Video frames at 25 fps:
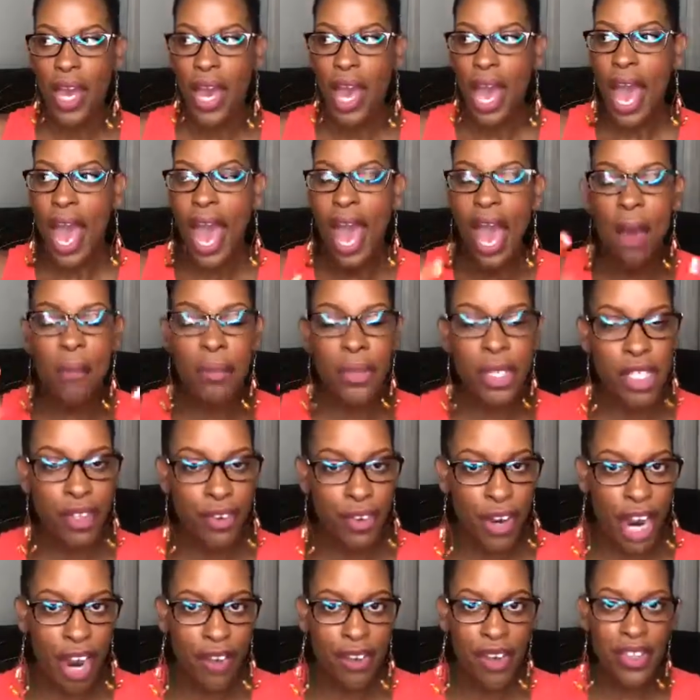
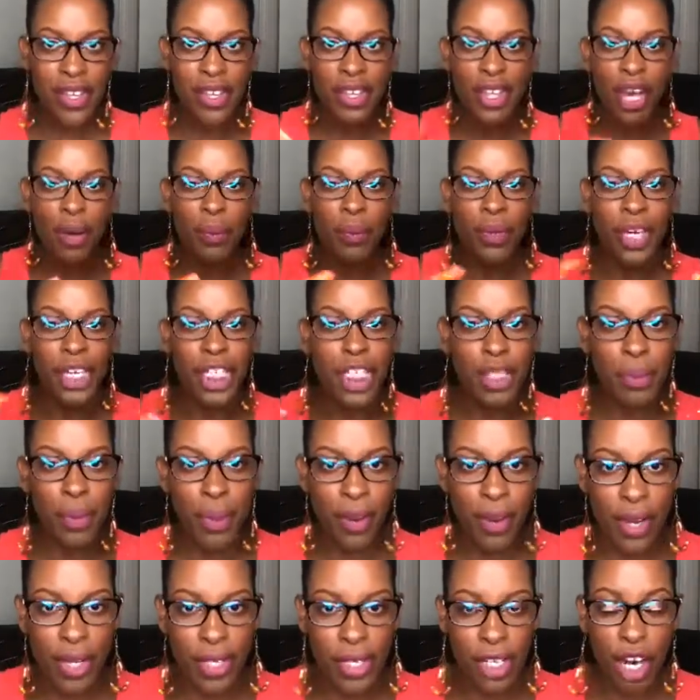atmosphere, everything that we
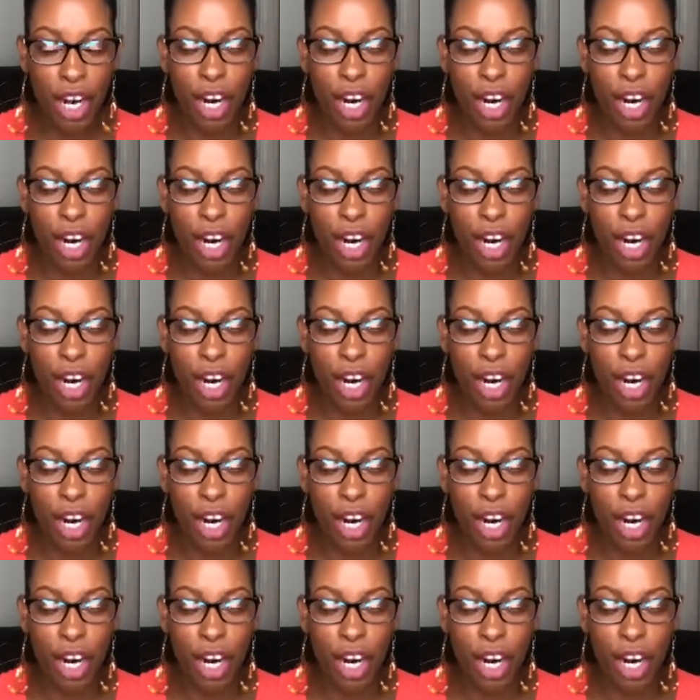experience,